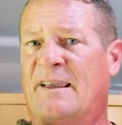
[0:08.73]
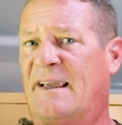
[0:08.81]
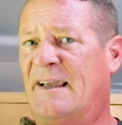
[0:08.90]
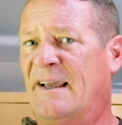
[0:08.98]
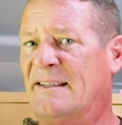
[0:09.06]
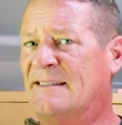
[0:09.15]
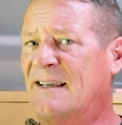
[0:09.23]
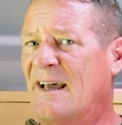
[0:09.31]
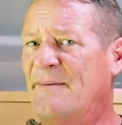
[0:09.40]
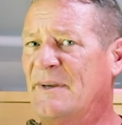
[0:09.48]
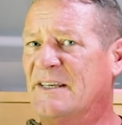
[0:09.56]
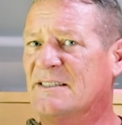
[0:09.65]
And the
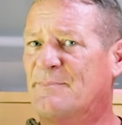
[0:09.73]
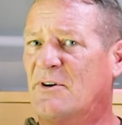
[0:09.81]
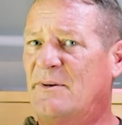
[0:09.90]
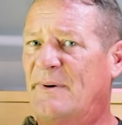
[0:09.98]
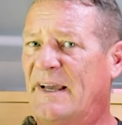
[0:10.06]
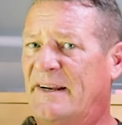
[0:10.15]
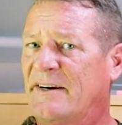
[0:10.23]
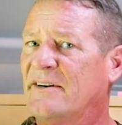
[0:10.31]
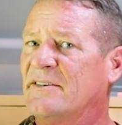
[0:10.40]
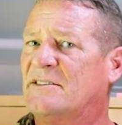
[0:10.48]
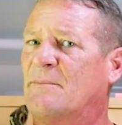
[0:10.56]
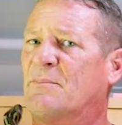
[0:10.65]
timing is pretty bad here.
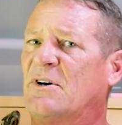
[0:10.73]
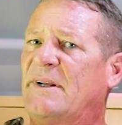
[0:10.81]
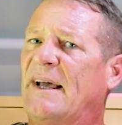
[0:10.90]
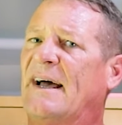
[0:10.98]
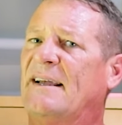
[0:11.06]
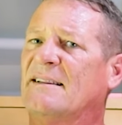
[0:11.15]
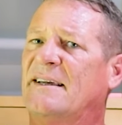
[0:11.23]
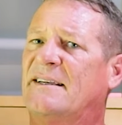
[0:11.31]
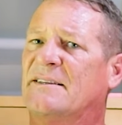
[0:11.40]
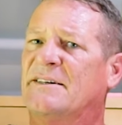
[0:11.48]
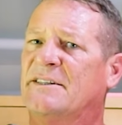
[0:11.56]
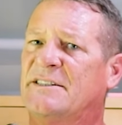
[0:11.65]
There's a pretty high
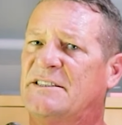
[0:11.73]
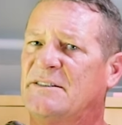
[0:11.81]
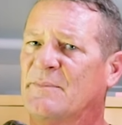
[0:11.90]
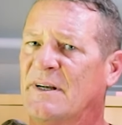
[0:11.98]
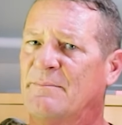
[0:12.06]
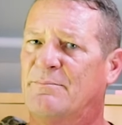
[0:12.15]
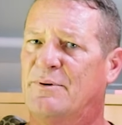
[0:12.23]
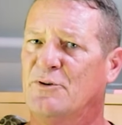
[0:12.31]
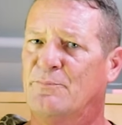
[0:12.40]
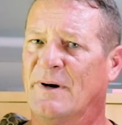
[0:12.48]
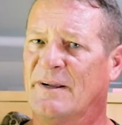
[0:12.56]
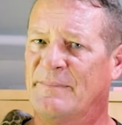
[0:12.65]
likelihood she might
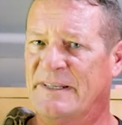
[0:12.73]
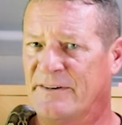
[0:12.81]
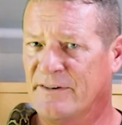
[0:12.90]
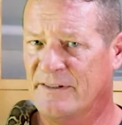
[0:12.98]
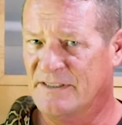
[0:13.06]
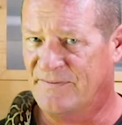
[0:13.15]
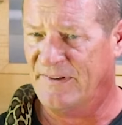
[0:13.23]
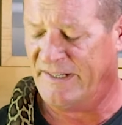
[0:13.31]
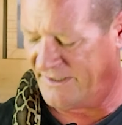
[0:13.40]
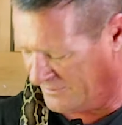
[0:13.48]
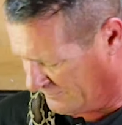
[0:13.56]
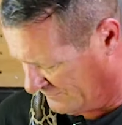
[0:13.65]
poop on me during this
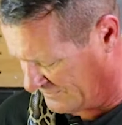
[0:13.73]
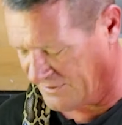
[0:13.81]
video.